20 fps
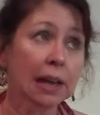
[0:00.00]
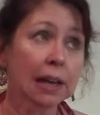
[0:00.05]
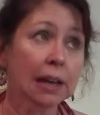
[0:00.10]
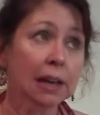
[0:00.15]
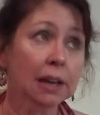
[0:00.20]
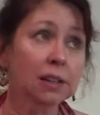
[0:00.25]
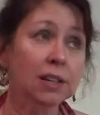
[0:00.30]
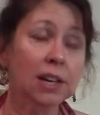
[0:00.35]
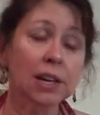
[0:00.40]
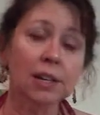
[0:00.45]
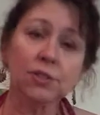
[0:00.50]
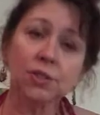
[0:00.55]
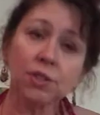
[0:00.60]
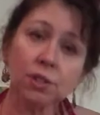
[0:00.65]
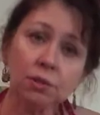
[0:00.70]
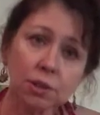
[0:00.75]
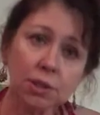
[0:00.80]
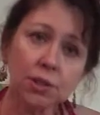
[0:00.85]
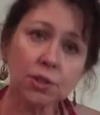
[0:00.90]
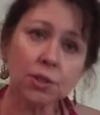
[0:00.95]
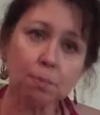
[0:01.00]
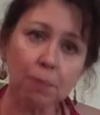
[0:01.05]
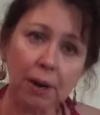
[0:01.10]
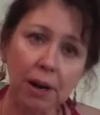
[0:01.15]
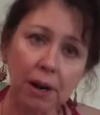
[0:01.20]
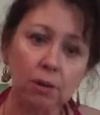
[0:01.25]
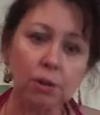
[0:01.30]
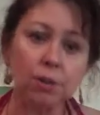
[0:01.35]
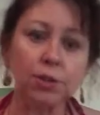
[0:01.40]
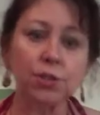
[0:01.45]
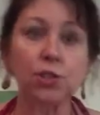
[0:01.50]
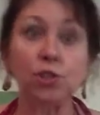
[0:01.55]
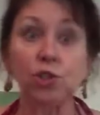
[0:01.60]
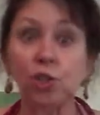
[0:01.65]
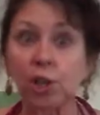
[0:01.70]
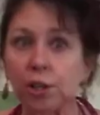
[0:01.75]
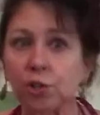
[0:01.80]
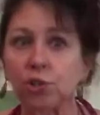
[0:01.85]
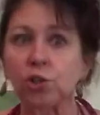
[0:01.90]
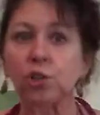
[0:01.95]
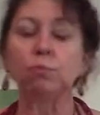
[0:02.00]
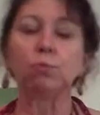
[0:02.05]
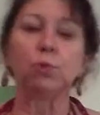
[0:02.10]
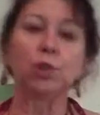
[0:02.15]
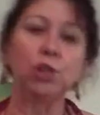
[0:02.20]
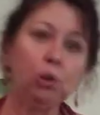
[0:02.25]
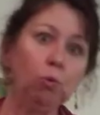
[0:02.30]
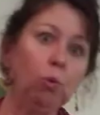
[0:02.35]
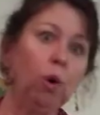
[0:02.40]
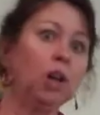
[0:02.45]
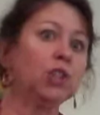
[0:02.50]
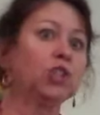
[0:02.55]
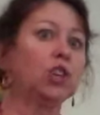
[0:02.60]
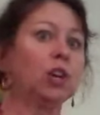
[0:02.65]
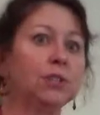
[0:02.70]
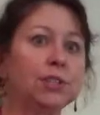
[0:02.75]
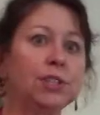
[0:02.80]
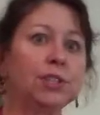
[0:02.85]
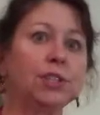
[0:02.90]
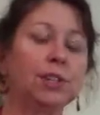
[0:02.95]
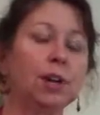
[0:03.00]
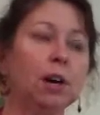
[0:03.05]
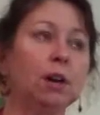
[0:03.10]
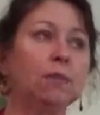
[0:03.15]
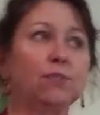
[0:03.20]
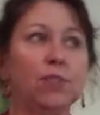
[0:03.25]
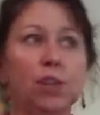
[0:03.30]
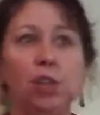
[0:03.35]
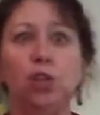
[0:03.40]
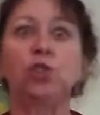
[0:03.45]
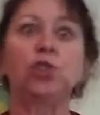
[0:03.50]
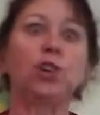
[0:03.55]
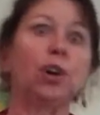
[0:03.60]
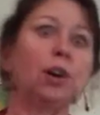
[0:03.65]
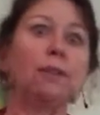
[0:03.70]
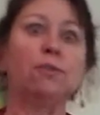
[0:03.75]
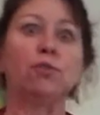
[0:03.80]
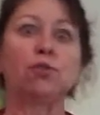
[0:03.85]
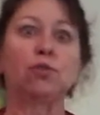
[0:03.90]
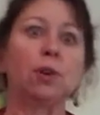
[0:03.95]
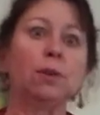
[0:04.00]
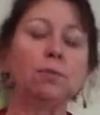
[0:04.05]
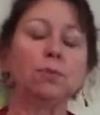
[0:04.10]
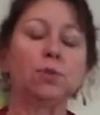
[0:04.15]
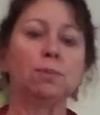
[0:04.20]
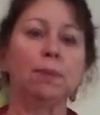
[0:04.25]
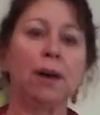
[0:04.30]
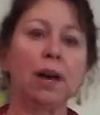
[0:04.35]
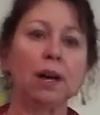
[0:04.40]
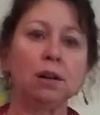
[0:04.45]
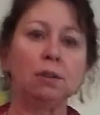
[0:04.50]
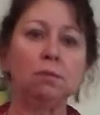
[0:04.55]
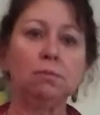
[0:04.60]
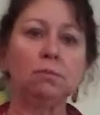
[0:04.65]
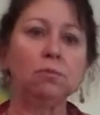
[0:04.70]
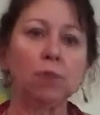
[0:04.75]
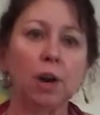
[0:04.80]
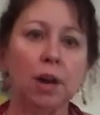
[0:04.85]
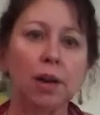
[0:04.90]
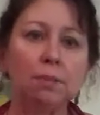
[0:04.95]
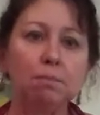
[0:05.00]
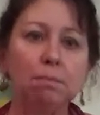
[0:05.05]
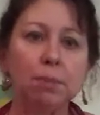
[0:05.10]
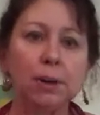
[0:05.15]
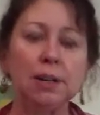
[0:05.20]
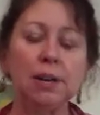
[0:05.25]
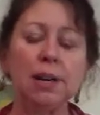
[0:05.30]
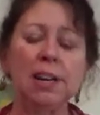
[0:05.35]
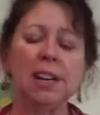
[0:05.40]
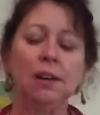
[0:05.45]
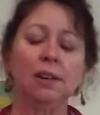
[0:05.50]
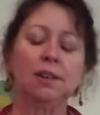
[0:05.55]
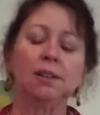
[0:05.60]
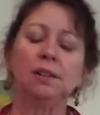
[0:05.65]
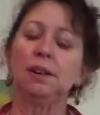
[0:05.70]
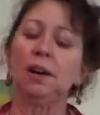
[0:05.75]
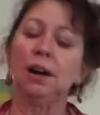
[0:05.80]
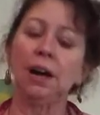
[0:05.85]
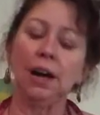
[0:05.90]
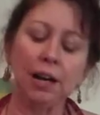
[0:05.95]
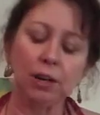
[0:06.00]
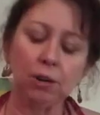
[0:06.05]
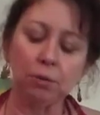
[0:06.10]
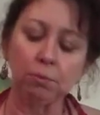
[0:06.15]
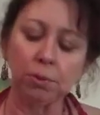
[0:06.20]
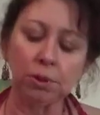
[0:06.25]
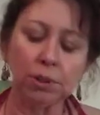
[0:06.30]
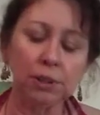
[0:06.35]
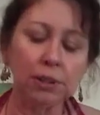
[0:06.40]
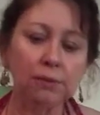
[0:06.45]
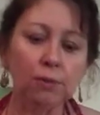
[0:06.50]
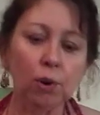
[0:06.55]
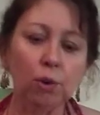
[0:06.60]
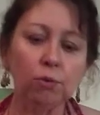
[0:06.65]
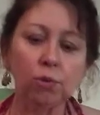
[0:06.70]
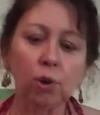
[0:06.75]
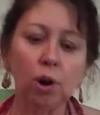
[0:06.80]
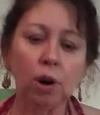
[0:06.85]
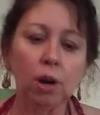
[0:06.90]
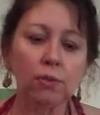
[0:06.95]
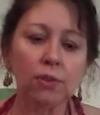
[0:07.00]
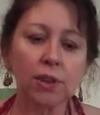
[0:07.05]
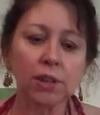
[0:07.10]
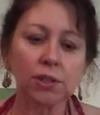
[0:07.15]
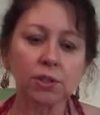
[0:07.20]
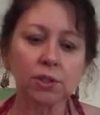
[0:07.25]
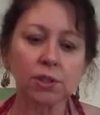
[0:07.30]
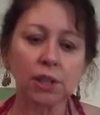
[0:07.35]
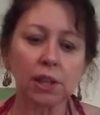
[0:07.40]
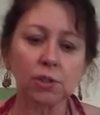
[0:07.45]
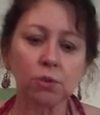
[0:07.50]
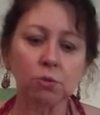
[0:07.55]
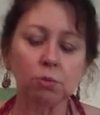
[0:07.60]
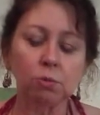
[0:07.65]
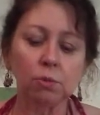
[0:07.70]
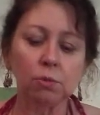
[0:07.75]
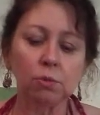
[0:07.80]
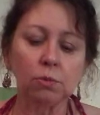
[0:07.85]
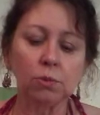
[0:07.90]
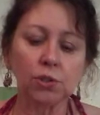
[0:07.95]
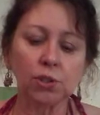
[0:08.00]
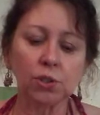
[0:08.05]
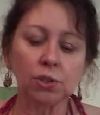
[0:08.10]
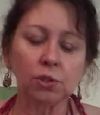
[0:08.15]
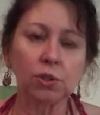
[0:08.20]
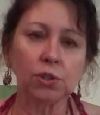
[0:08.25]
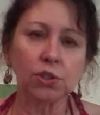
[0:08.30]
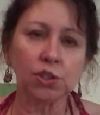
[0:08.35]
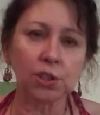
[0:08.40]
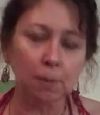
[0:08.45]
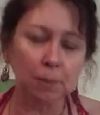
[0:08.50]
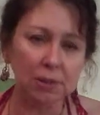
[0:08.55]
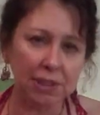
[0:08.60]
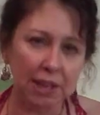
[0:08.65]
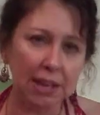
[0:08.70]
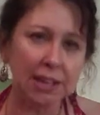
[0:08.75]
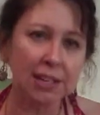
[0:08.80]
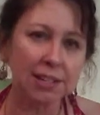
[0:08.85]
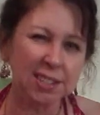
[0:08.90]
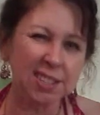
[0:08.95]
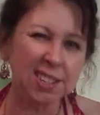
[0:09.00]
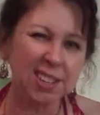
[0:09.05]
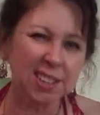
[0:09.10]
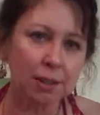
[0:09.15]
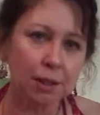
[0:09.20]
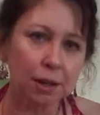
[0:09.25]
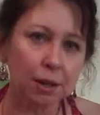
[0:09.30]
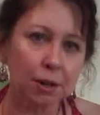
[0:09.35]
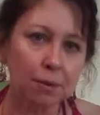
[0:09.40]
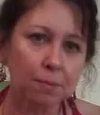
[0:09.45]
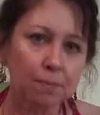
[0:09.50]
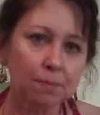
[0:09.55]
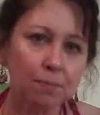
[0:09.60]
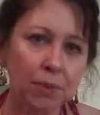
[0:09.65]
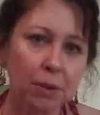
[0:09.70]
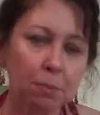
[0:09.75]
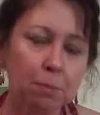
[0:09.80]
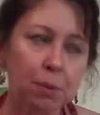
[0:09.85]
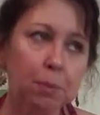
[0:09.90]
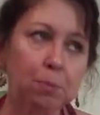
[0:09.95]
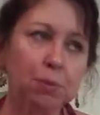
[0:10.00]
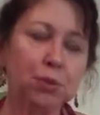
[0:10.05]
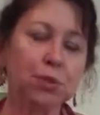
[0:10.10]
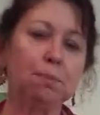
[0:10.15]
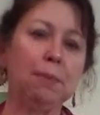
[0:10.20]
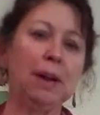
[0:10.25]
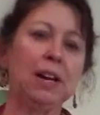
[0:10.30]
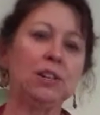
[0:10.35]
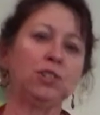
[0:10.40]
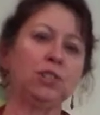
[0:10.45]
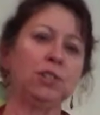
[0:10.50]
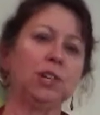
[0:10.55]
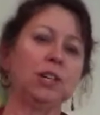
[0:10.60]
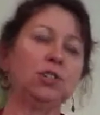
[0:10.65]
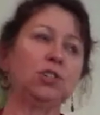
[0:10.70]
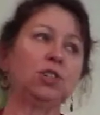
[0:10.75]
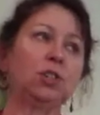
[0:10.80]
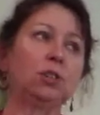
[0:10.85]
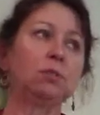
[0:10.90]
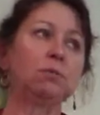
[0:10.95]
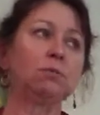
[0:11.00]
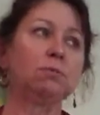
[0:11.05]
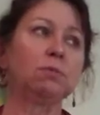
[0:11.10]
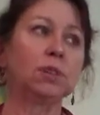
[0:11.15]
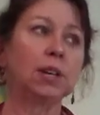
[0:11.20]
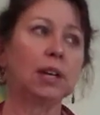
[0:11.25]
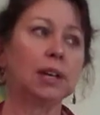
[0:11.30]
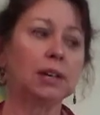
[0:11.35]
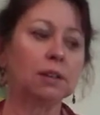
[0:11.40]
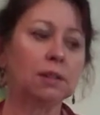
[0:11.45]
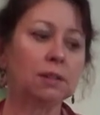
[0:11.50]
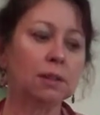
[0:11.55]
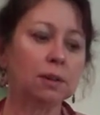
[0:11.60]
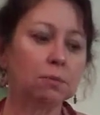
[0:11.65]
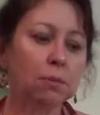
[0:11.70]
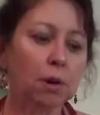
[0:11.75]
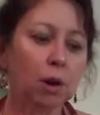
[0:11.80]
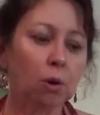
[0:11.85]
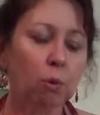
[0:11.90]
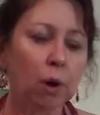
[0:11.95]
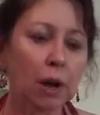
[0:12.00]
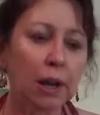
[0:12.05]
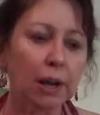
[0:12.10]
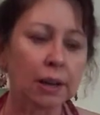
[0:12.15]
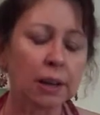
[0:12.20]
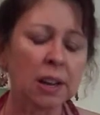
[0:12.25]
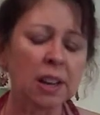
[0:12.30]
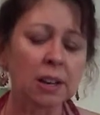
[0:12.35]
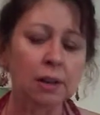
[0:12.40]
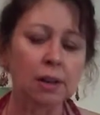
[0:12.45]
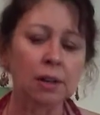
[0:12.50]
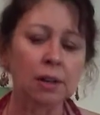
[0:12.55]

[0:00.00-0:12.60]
And yes, there is the power of suggestion. When you watch all this stuff, then you start having dreams about it, right? But I don't believe overall that's some of that is in there, and people's imagination taking them away.